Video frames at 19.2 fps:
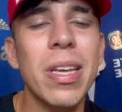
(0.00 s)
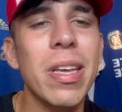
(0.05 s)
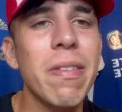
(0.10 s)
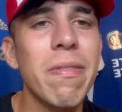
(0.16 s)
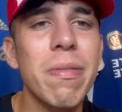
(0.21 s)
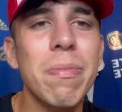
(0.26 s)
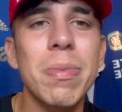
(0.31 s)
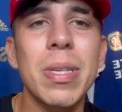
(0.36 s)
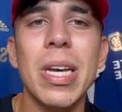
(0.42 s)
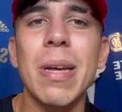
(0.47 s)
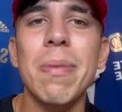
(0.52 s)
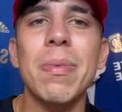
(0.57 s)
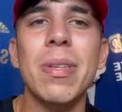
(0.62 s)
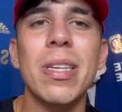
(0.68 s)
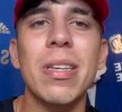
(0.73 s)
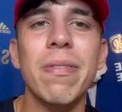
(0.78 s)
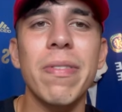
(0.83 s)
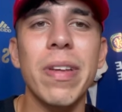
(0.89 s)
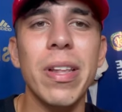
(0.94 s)
Give him time to
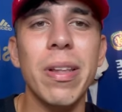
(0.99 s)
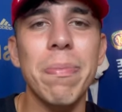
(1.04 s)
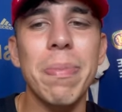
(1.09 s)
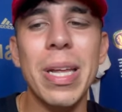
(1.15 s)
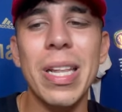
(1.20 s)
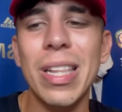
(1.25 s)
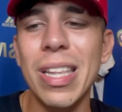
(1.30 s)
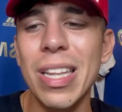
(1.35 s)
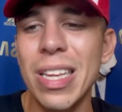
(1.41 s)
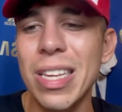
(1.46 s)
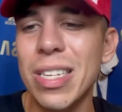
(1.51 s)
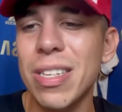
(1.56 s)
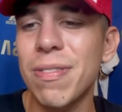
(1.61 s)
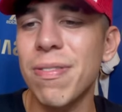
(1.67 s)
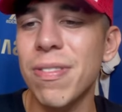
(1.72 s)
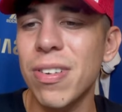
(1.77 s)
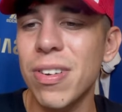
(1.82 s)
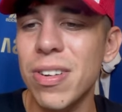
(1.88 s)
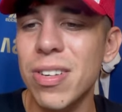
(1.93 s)
develop at least
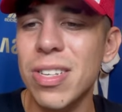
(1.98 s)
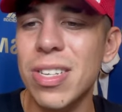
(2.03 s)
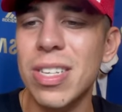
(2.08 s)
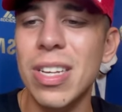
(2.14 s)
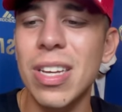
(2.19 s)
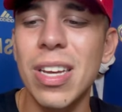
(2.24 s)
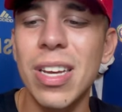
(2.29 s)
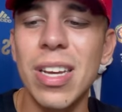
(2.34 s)
first.